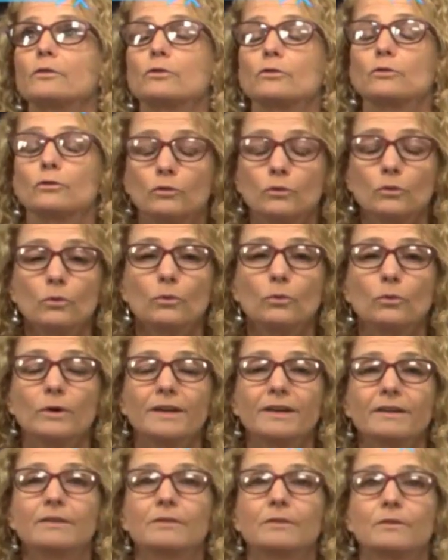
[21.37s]
do
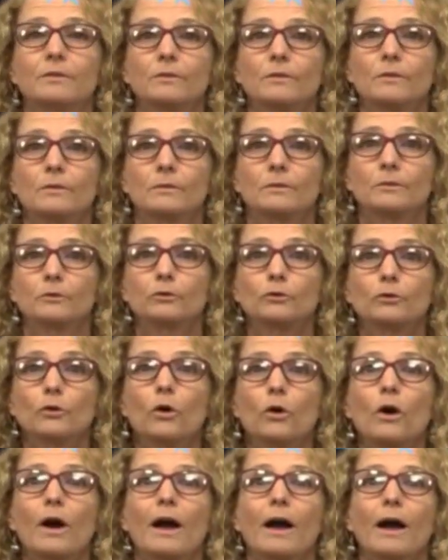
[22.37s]
is
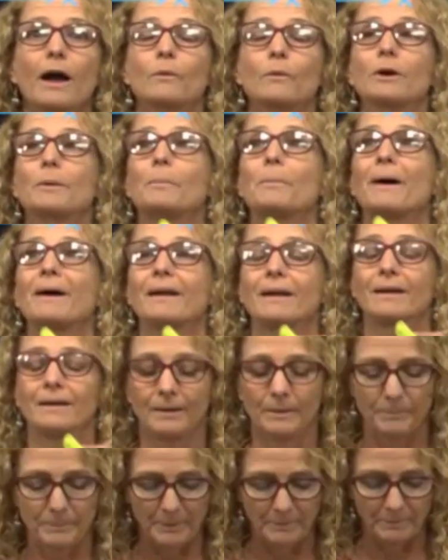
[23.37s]
draw our
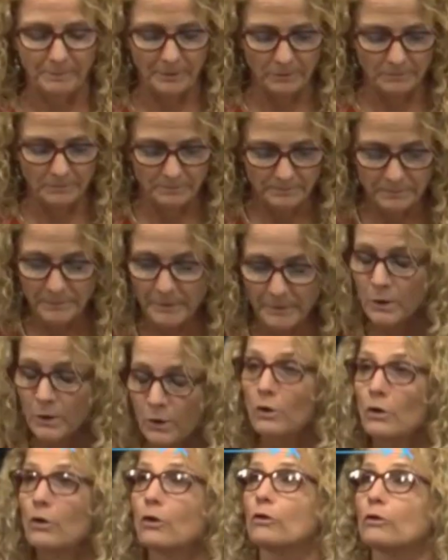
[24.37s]
parallelepiped.
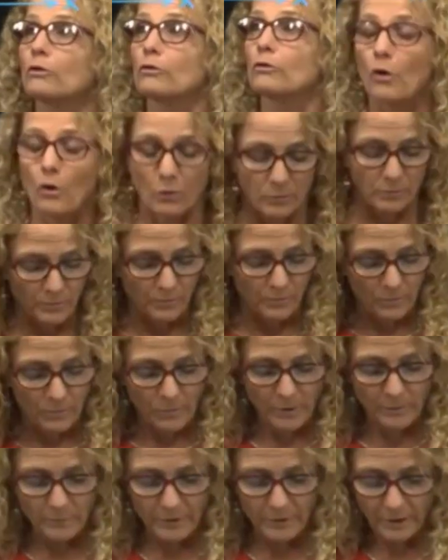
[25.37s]
So
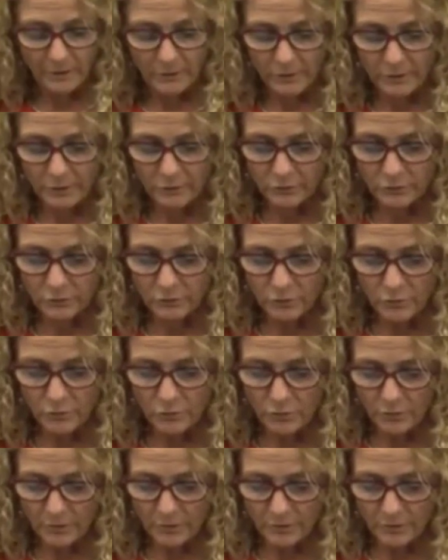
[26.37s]
what we are going to do